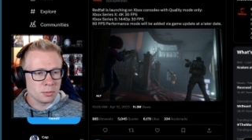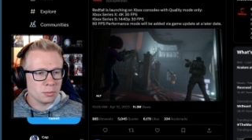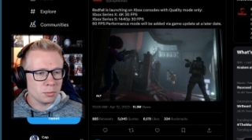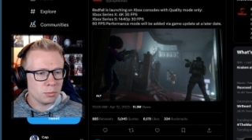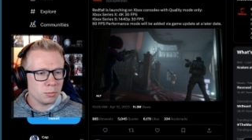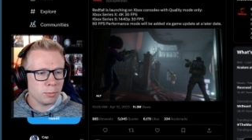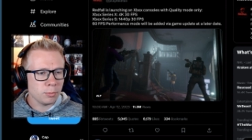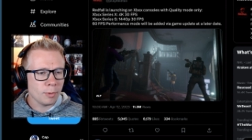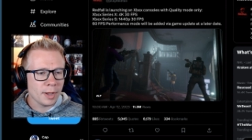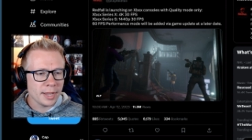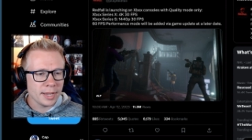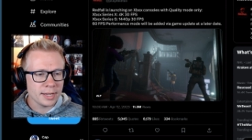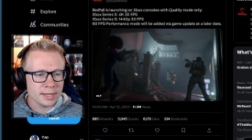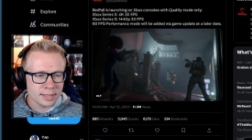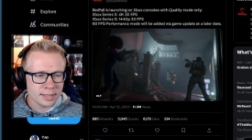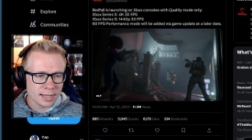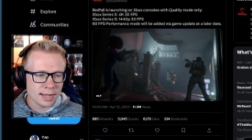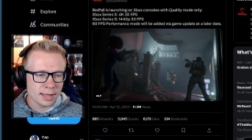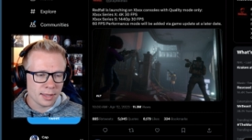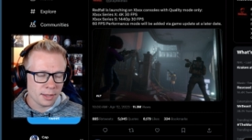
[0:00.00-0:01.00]
why
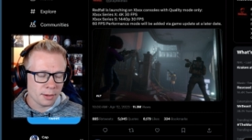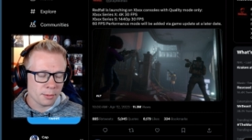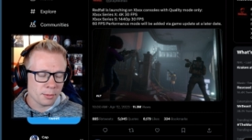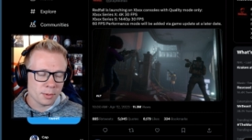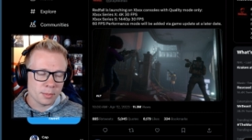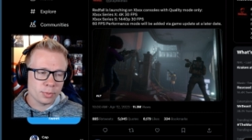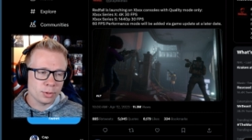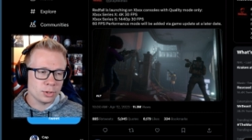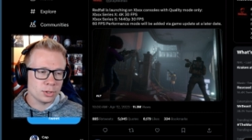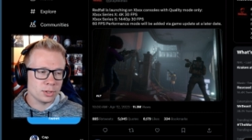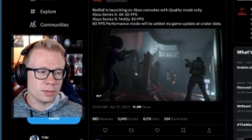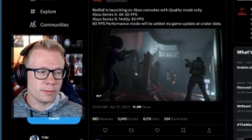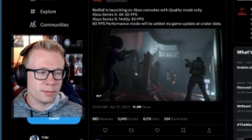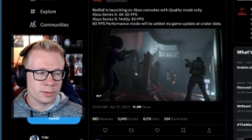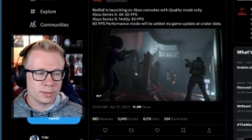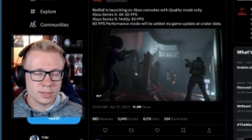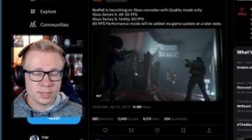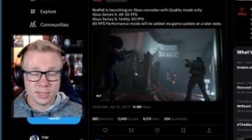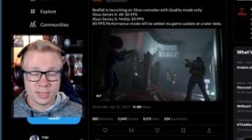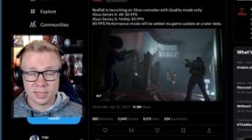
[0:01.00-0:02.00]
exactly are we pushing for
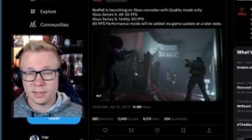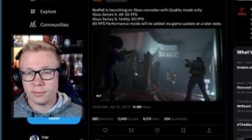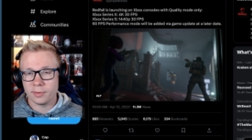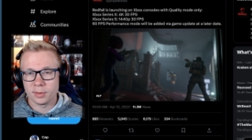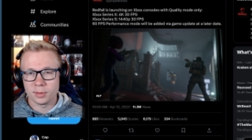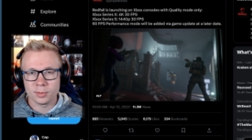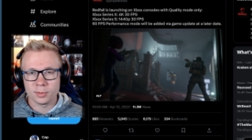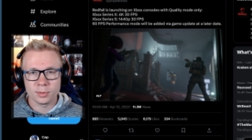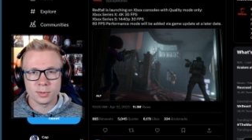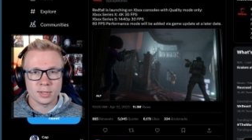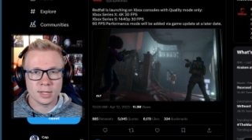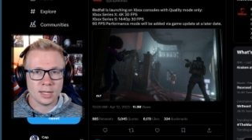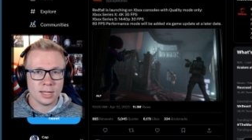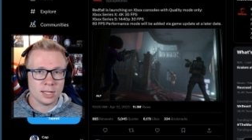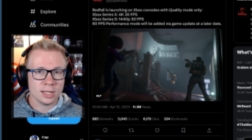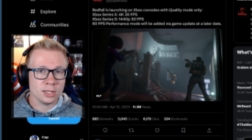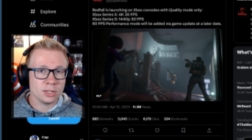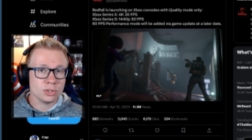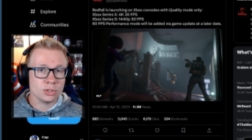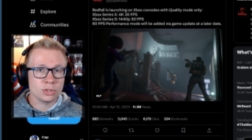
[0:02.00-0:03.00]
60 frames per second
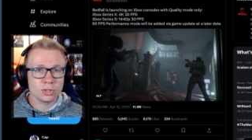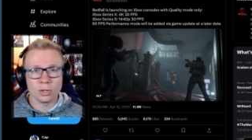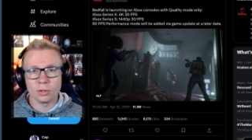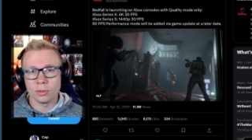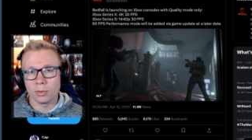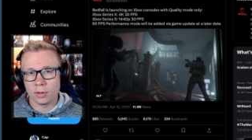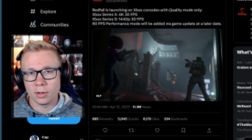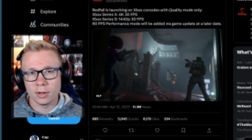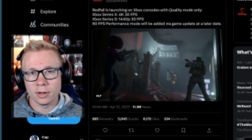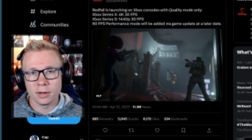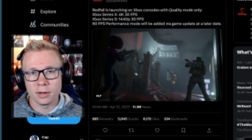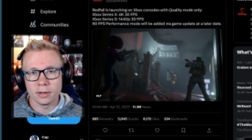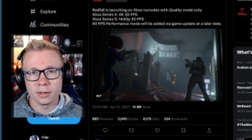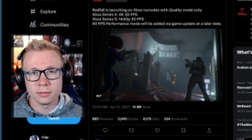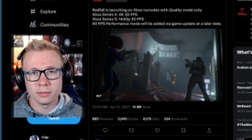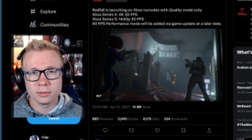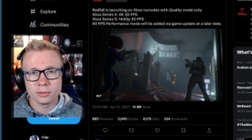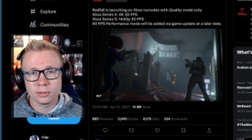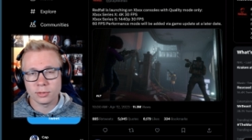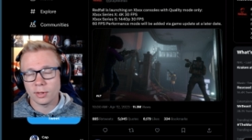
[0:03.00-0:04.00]
so hard?
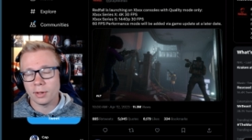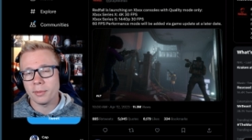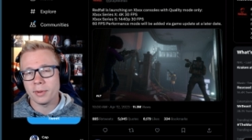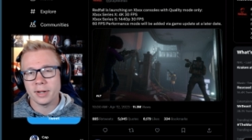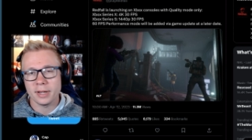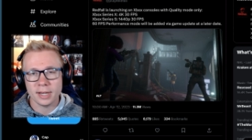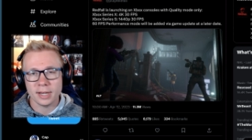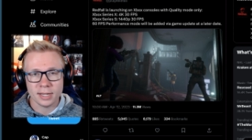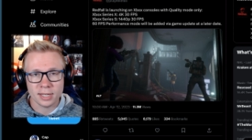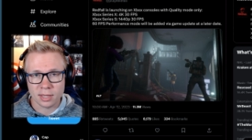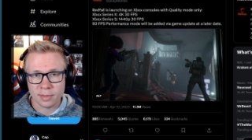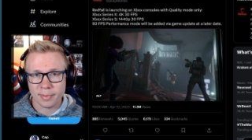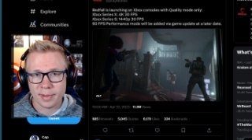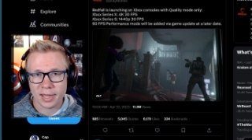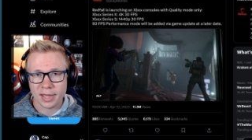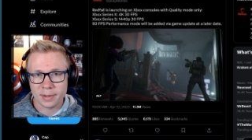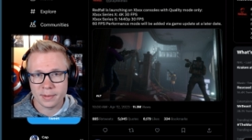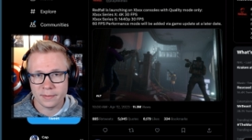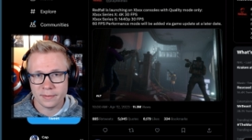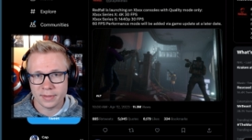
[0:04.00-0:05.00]
So I wanted to get to the
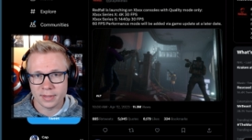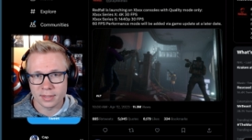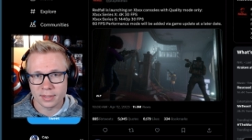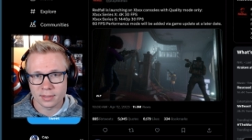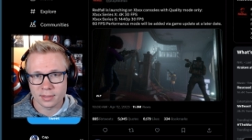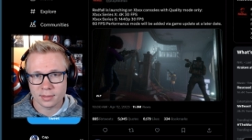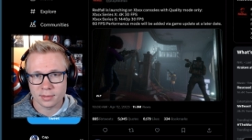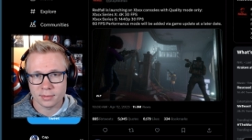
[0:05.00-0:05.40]
bottom of this.